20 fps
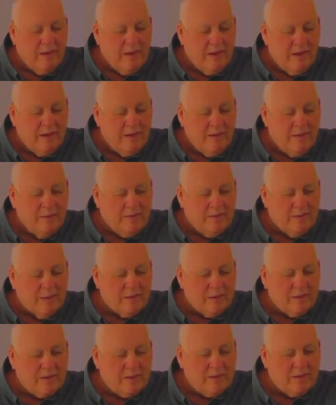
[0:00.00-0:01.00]
You
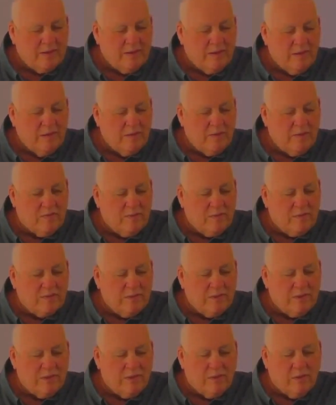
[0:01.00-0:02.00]
are so,
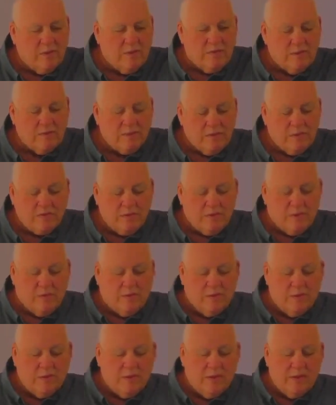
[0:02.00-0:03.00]
so, so
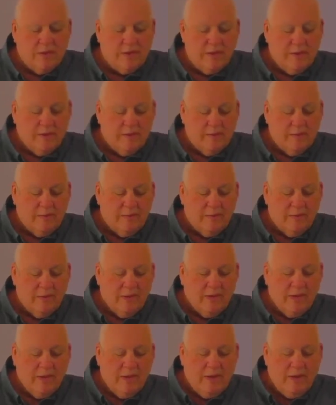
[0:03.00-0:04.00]
good.
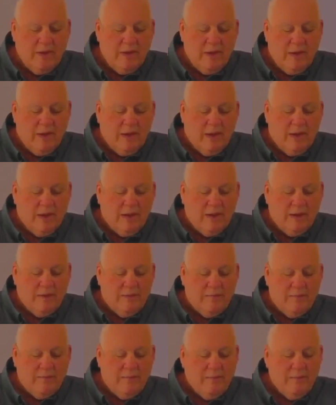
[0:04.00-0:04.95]
I